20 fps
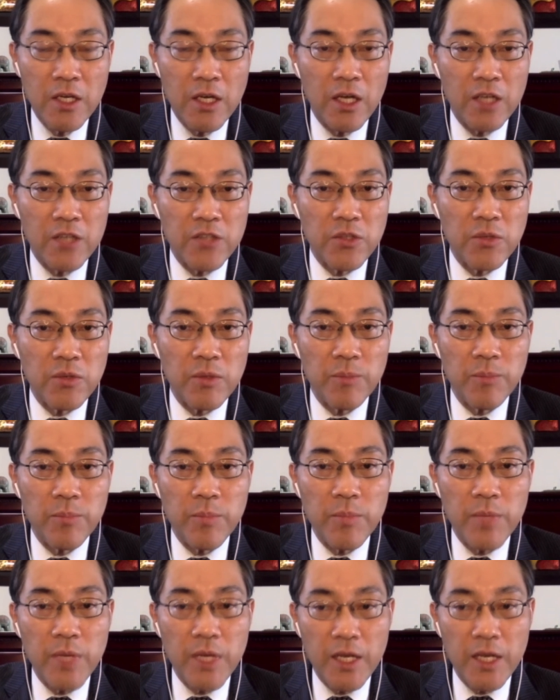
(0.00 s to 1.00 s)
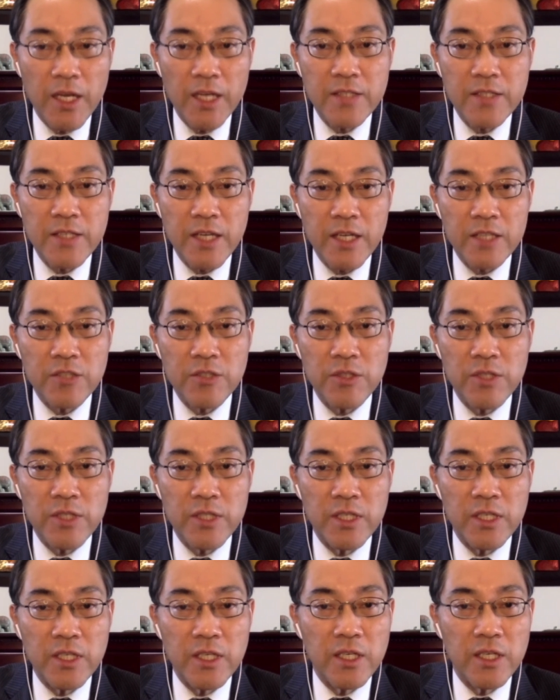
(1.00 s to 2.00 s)
Uh, so let's
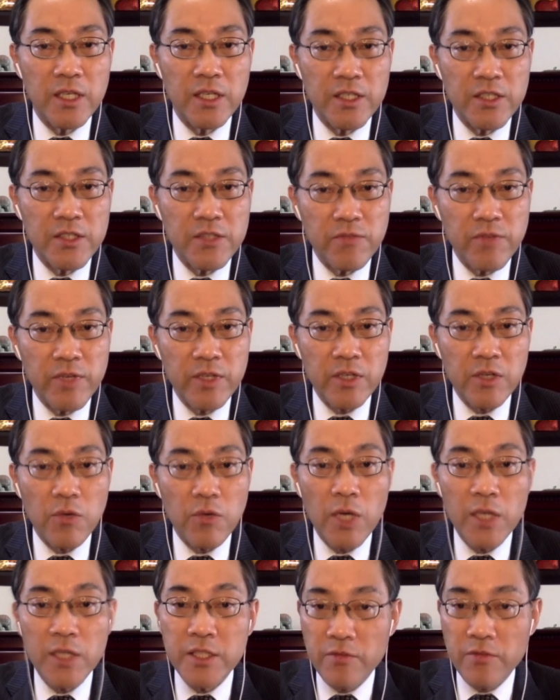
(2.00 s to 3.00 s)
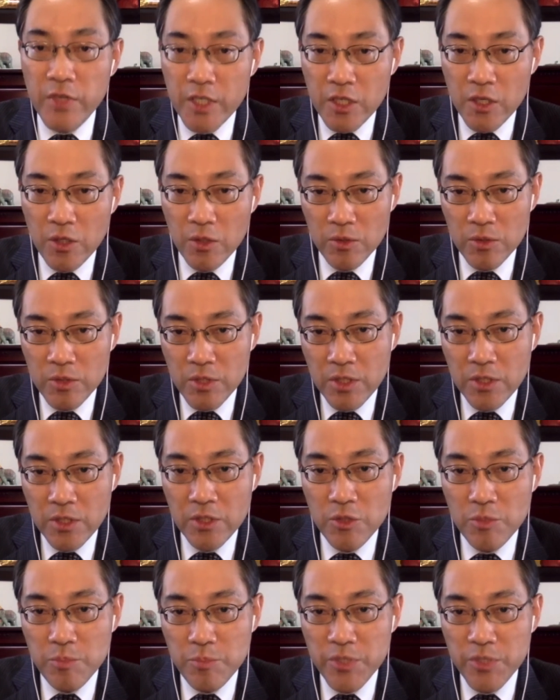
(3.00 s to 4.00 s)
actually, uh, it's very quite difficult
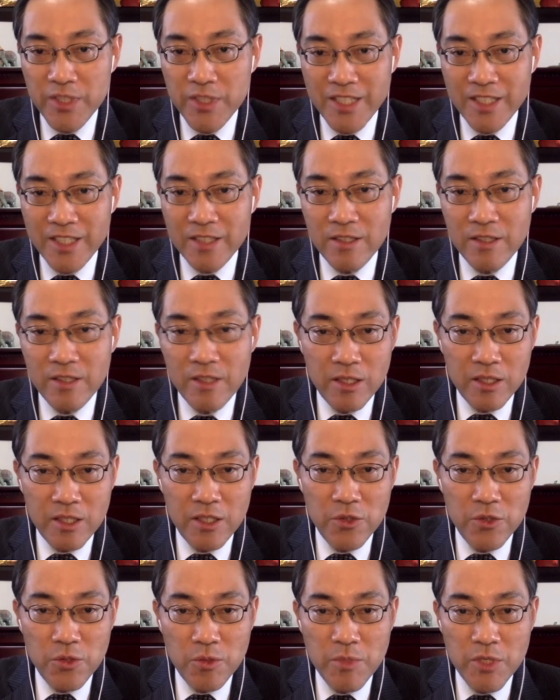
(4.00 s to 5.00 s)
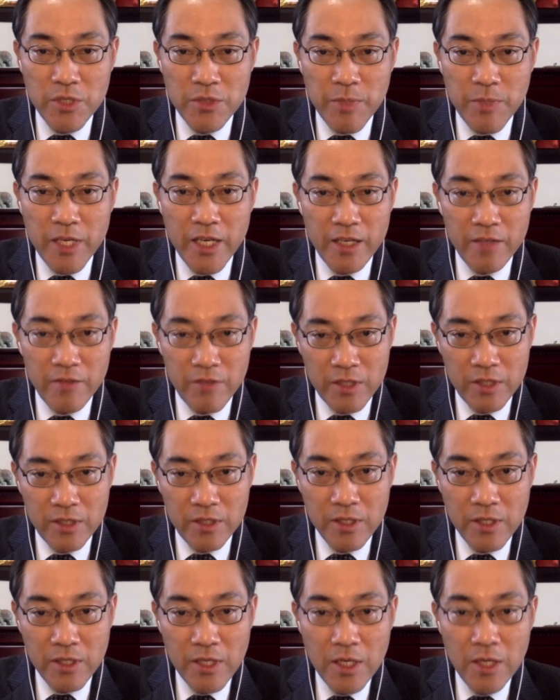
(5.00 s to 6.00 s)
to predict the consumer's
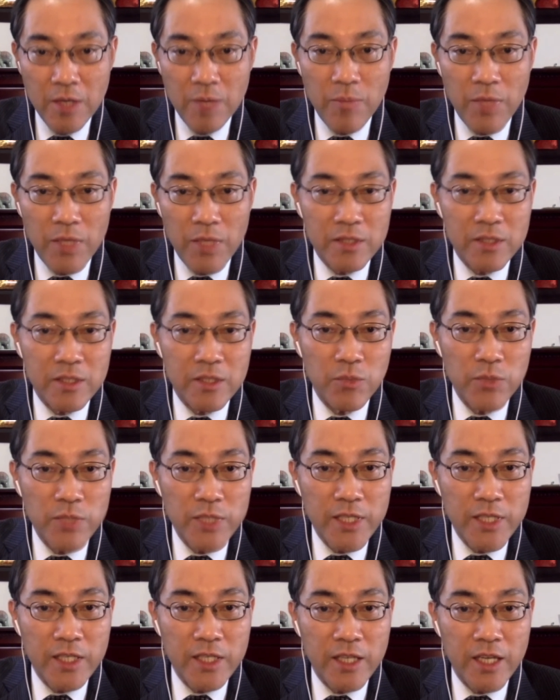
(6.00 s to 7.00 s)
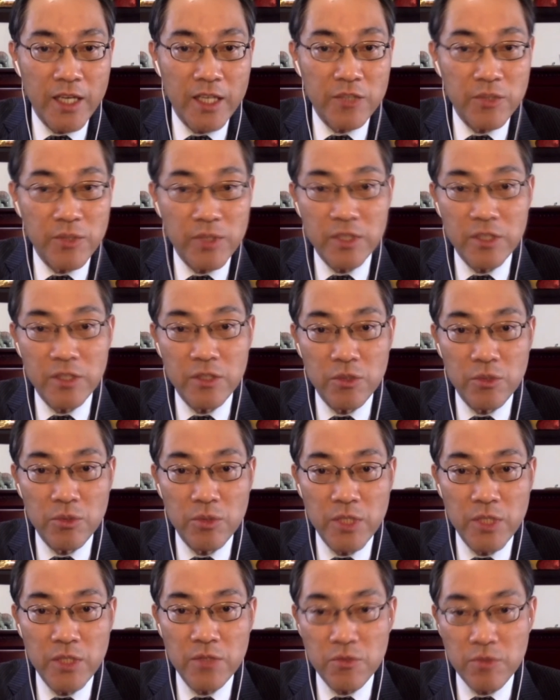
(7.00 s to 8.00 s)
behavior, but uh, we can actually turn to
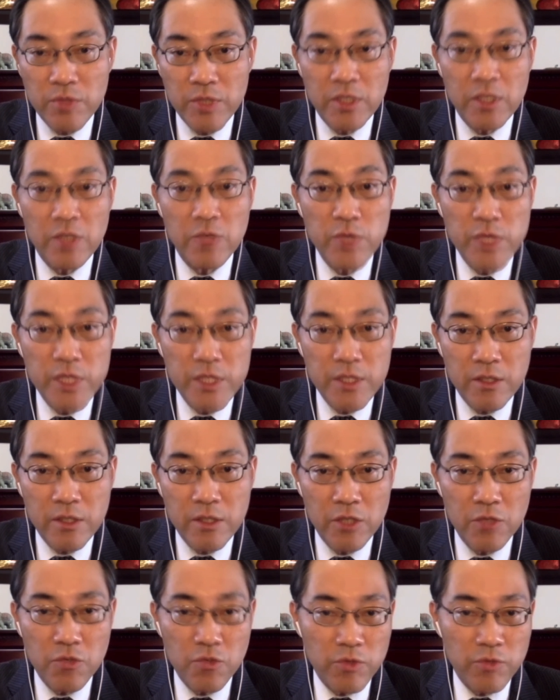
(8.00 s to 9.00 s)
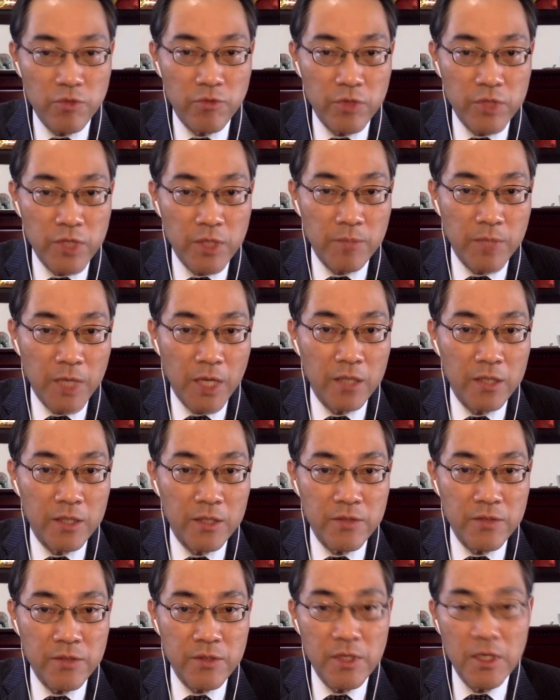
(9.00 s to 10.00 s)
history, the recent history for some
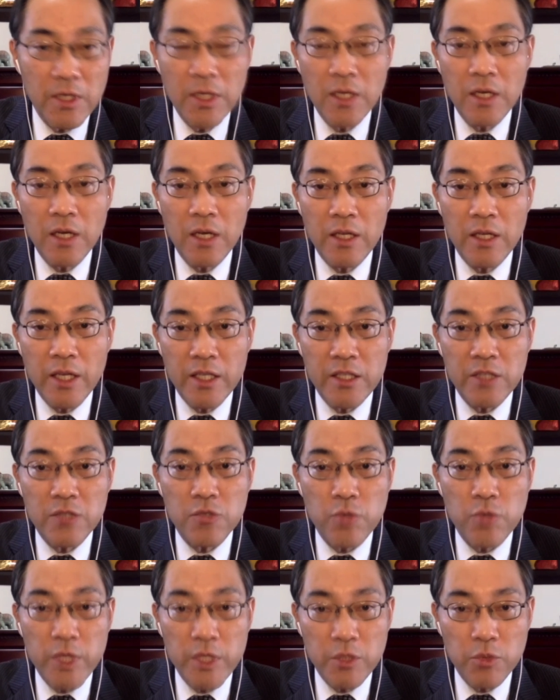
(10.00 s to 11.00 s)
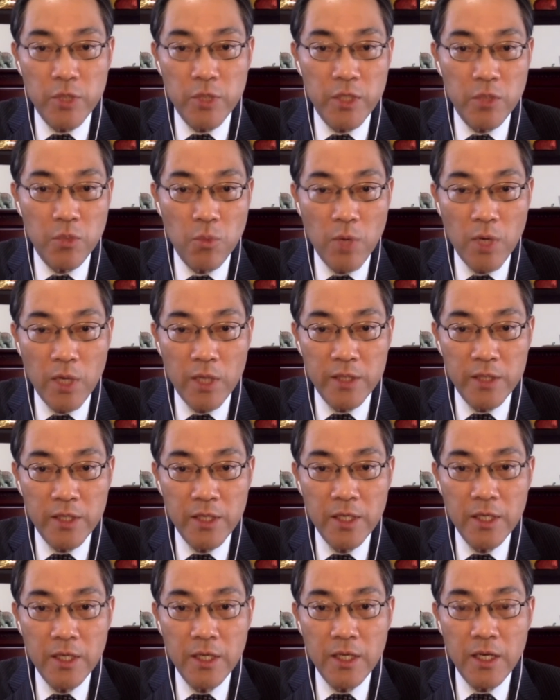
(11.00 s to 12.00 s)
guidance. Uh, that is 2021.
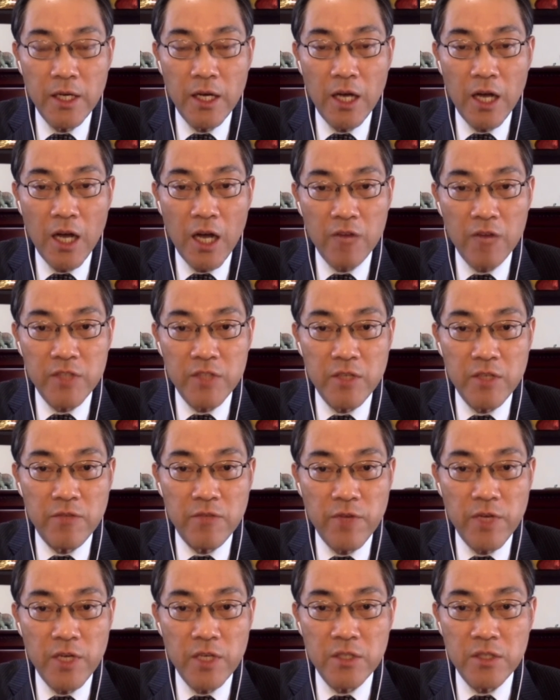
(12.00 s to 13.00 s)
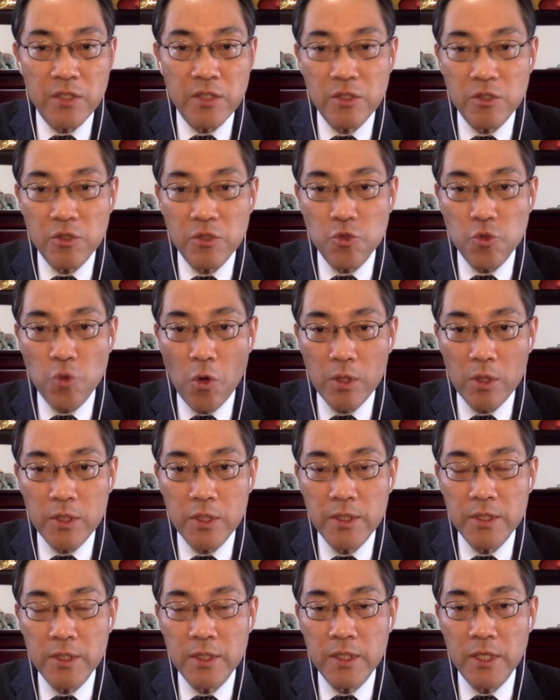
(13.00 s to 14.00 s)
Uh, after the first
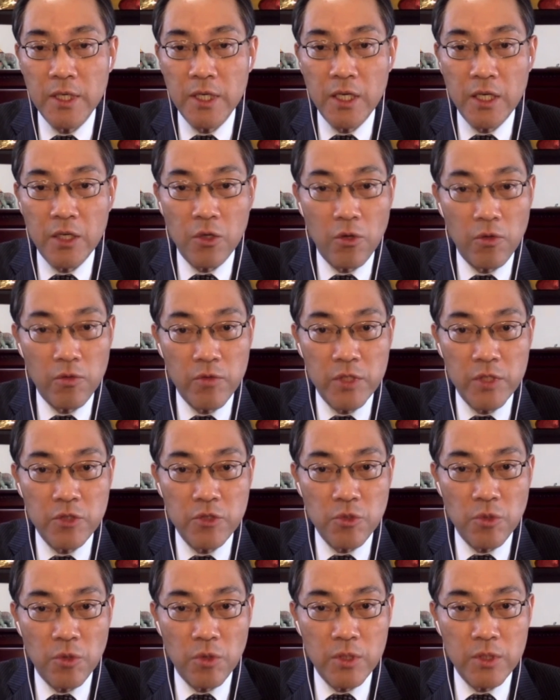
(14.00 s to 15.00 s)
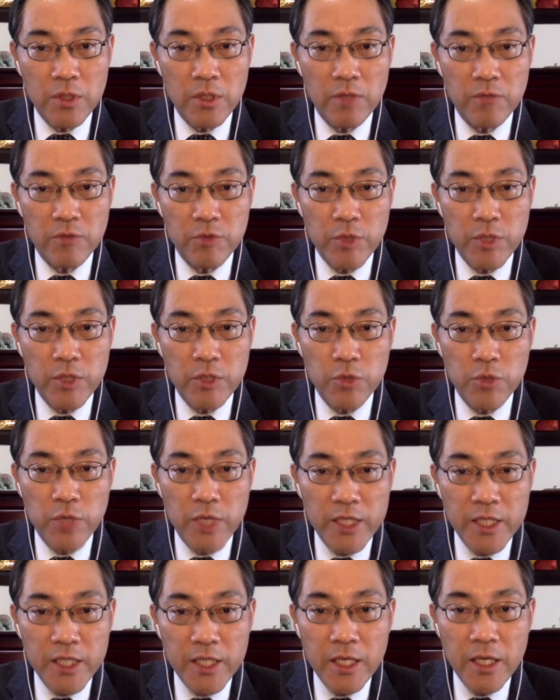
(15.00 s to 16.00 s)
shock, COVID shock of
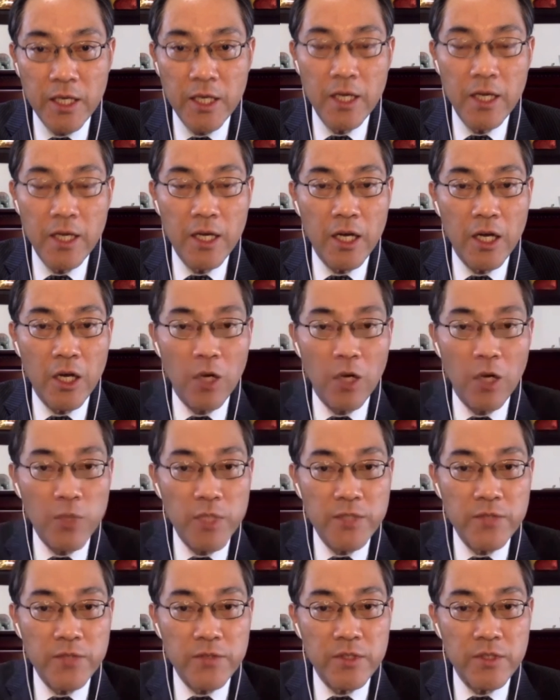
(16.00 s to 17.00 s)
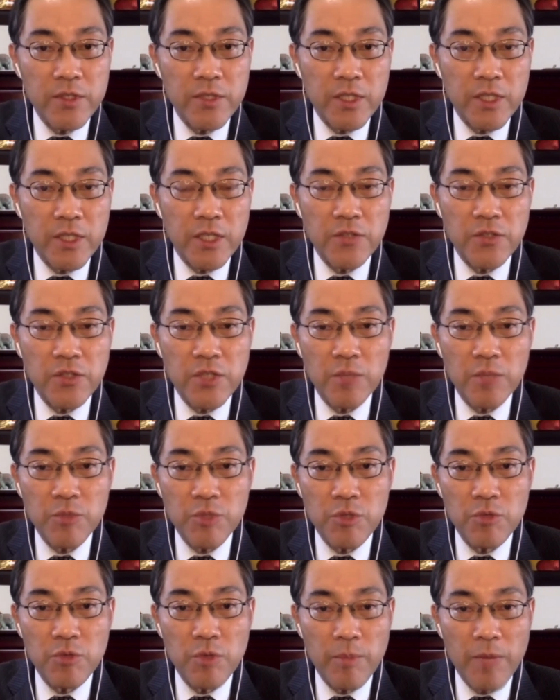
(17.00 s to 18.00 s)
2020, we see the
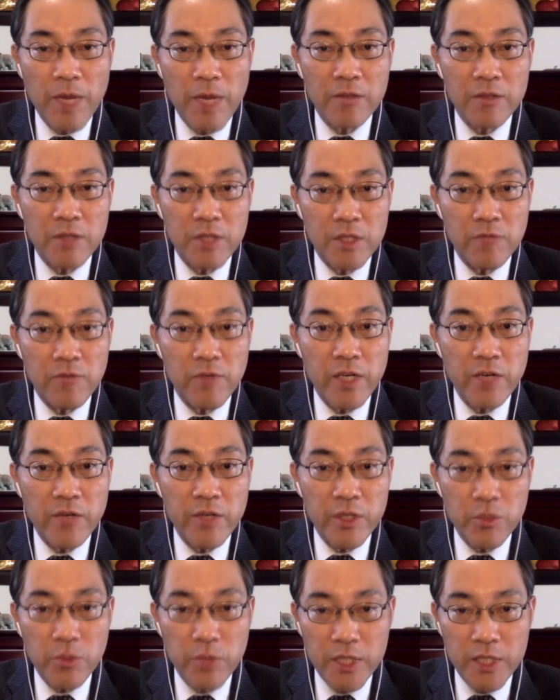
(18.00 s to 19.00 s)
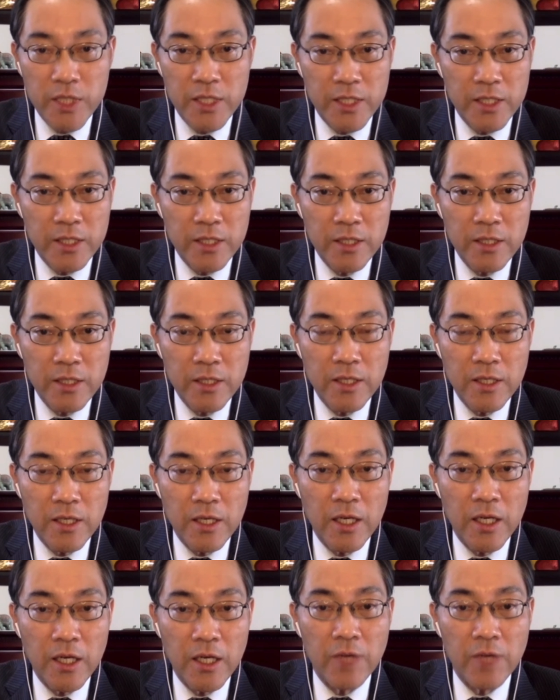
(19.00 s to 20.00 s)
consumption rebounded very quickly.
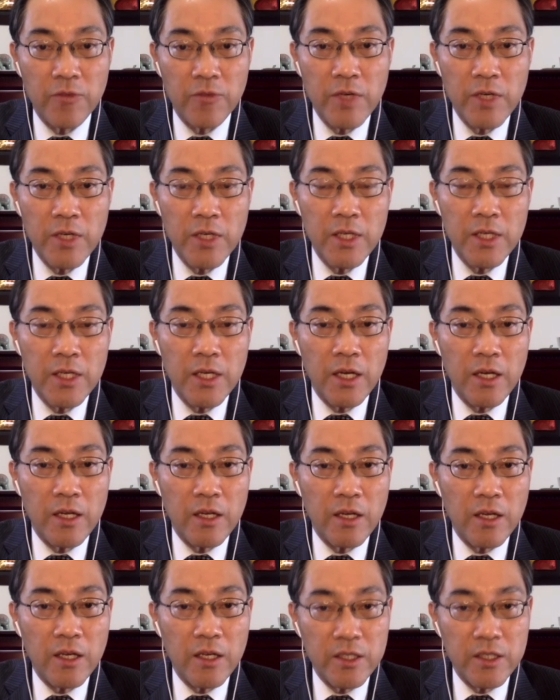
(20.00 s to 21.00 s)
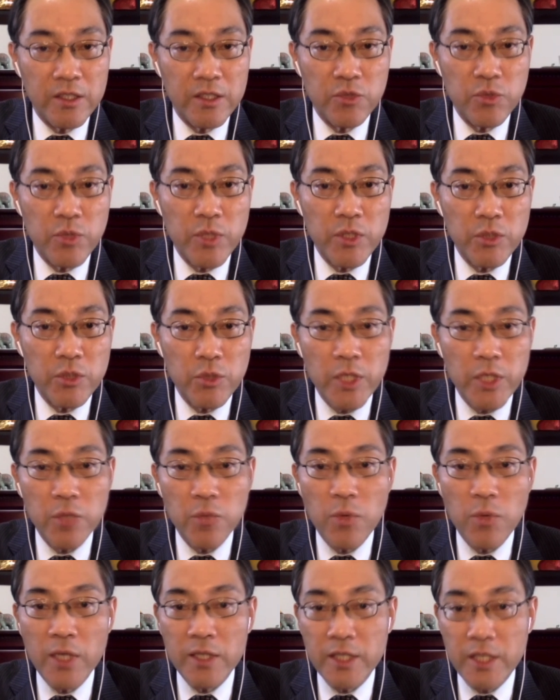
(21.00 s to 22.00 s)
Uh, uh, in
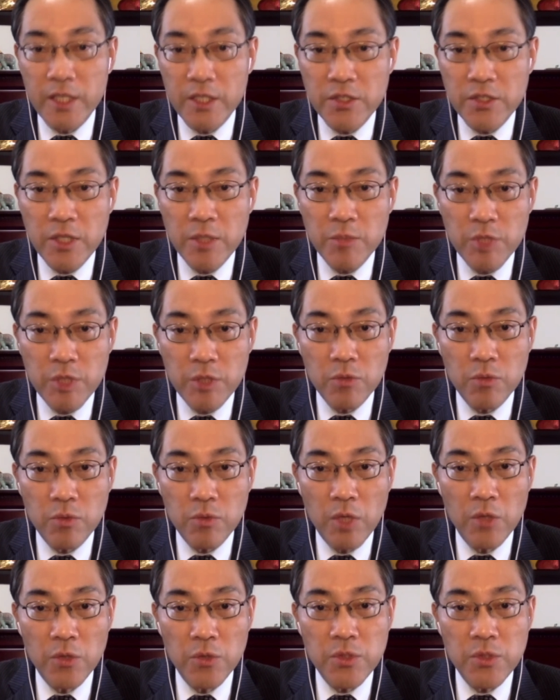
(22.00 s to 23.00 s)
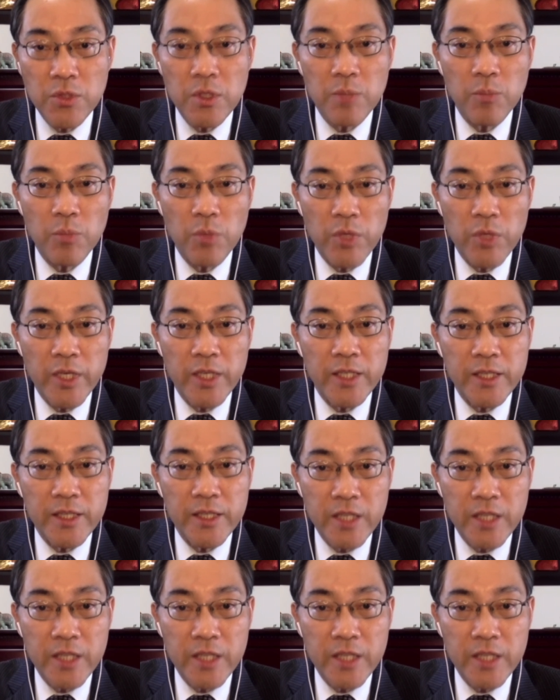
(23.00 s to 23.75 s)
2021, consumption grows more than